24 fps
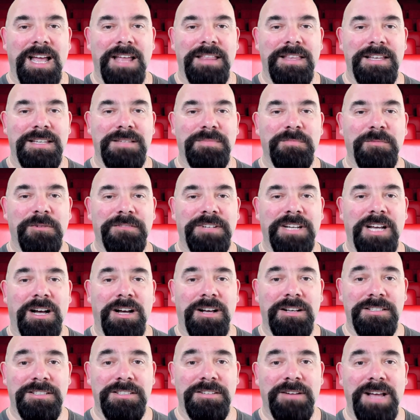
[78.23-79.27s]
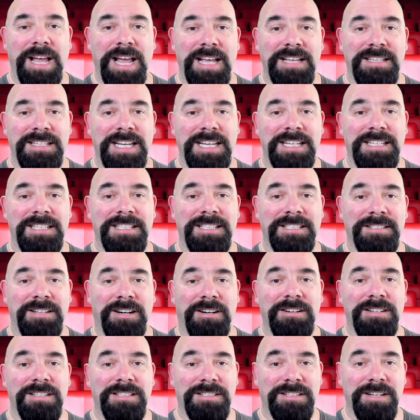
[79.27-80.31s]
This movie also has a
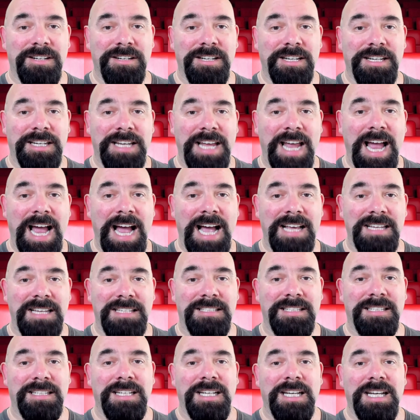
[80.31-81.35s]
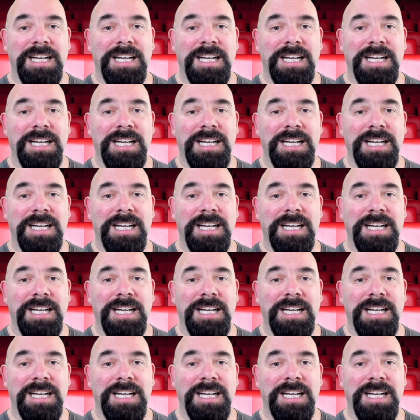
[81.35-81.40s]
star-studded cast.